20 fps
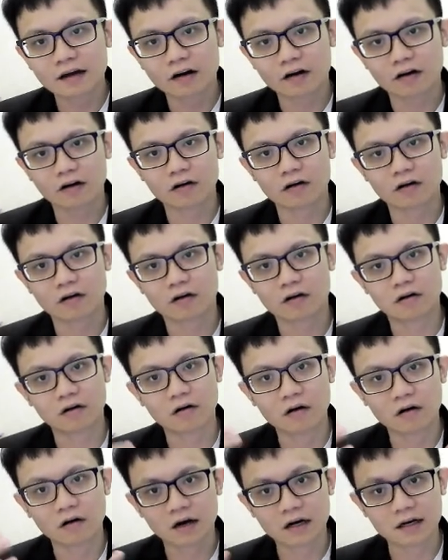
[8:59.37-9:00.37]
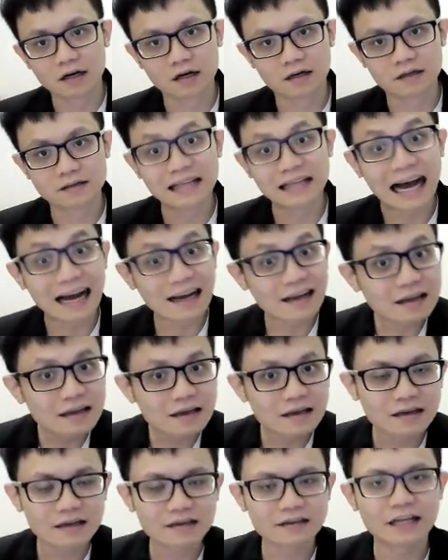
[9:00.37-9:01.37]
or dung,
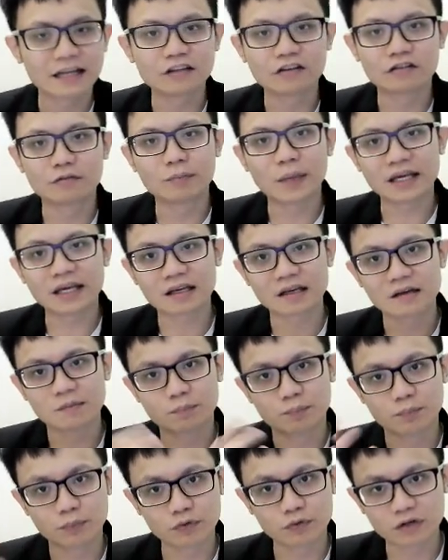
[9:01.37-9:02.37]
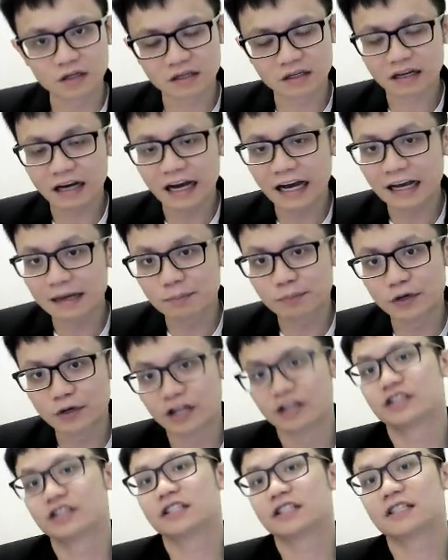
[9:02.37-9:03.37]
then you put a high
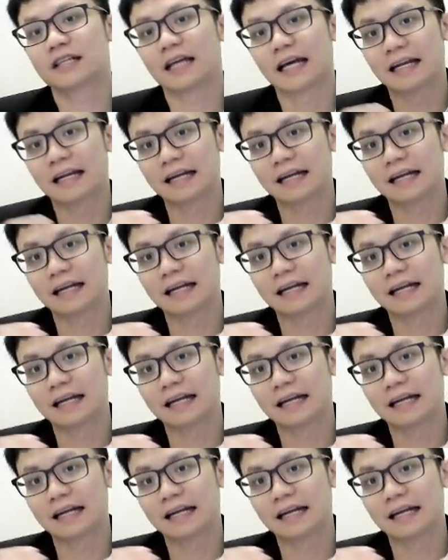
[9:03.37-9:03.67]
pressure and